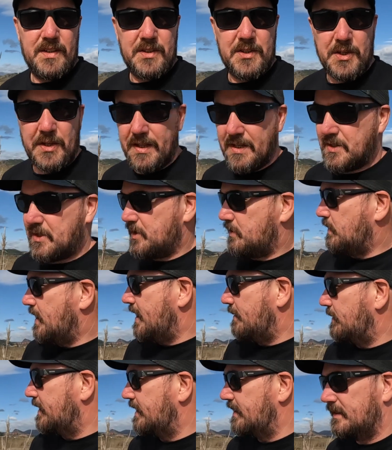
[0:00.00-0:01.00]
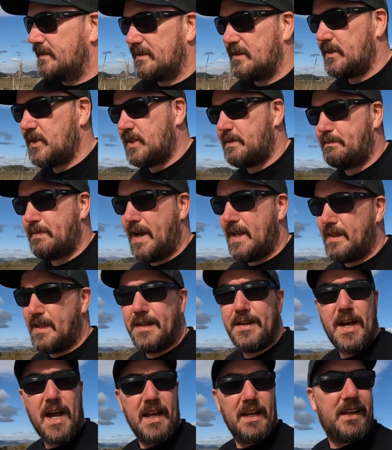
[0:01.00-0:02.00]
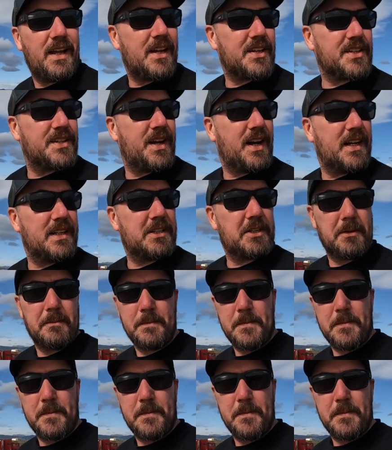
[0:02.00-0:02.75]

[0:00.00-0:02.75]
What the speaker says: So this is where we spent the night last night.